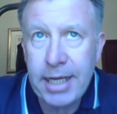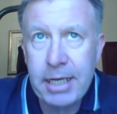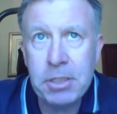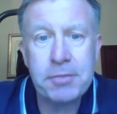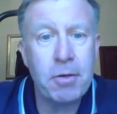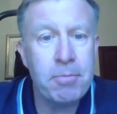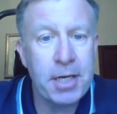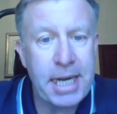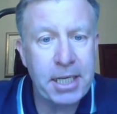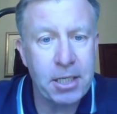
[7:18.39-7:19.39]
He was from
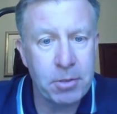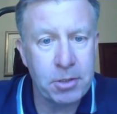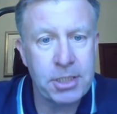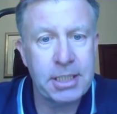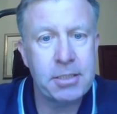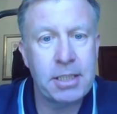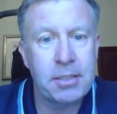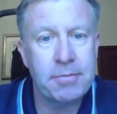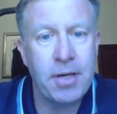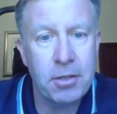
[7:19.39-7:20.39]
my neck of the woods.
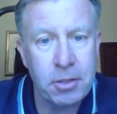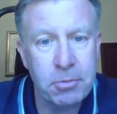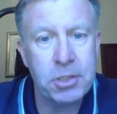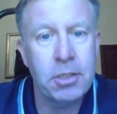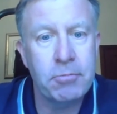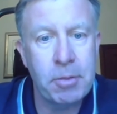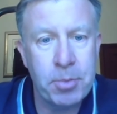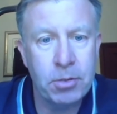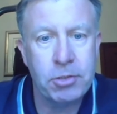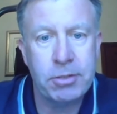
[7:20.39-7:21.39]
His father was a
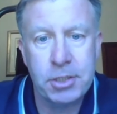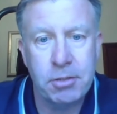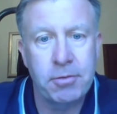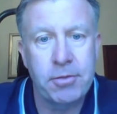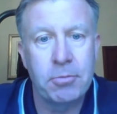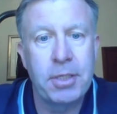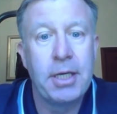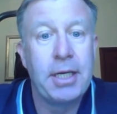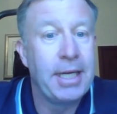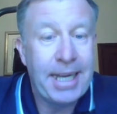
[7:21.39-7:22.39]
reporter in Scunthorpe.